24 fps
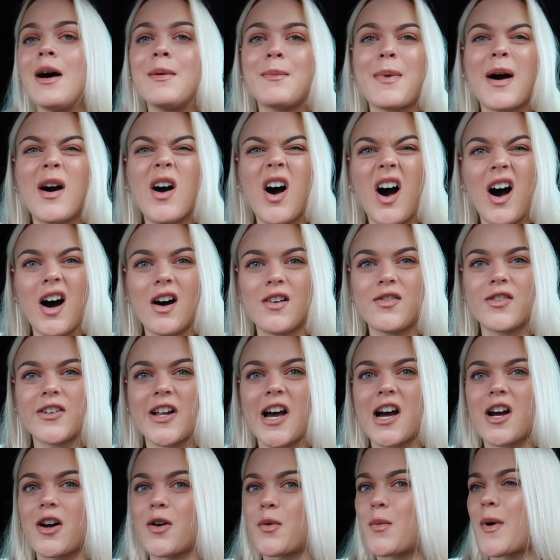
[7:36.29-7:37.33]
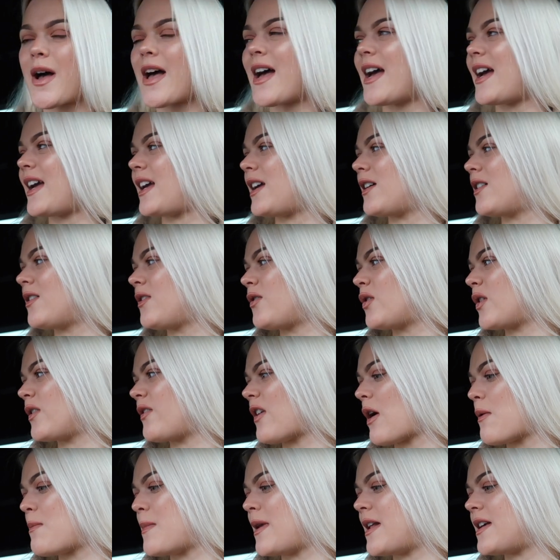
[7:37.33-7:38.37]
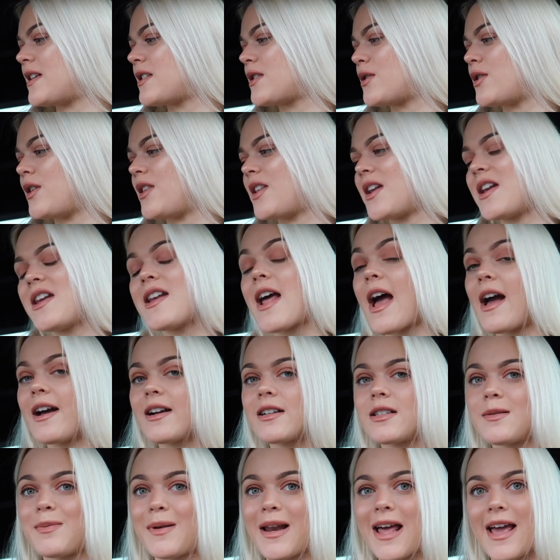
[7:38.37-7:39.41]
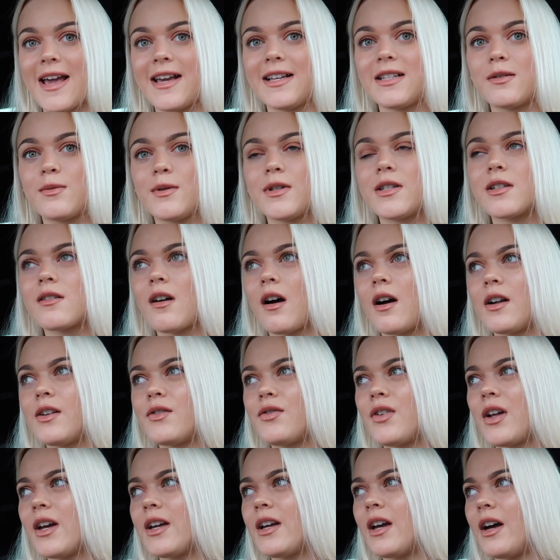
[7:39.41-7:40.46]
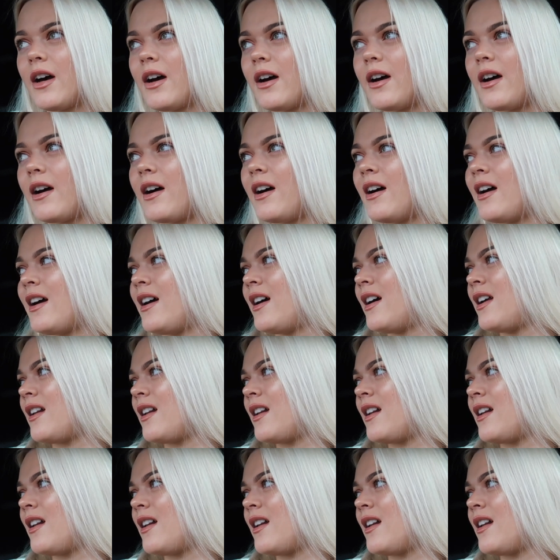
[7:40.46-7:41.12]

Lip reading: about half an hour away, 45 minutes to the next place, which is kind of like a